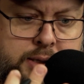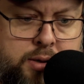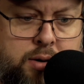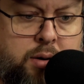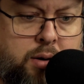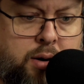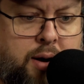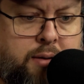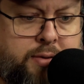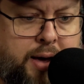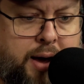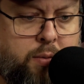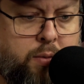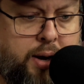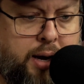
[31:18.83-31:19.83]
started off
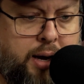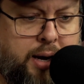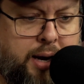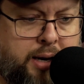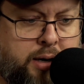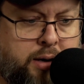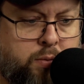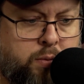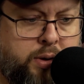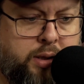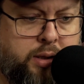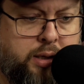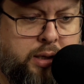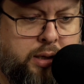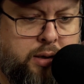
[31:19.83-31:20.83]
that way, and it
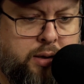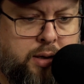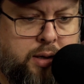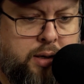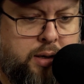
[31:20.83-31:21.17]
really